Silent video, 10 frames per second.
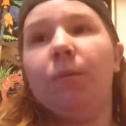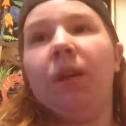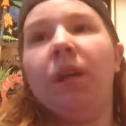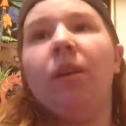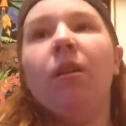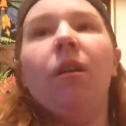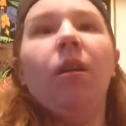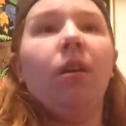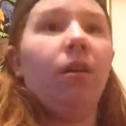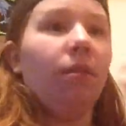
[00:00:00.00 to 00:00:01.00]
me,
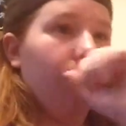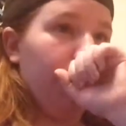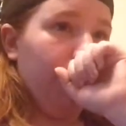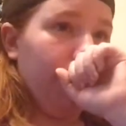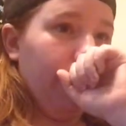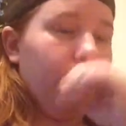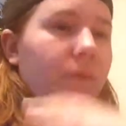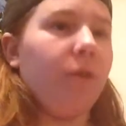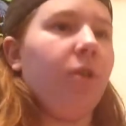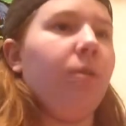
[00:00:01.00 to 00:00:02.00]

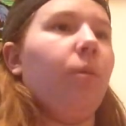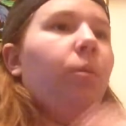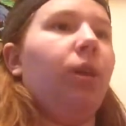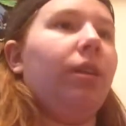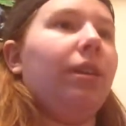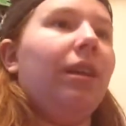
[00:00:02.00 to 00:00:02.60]
with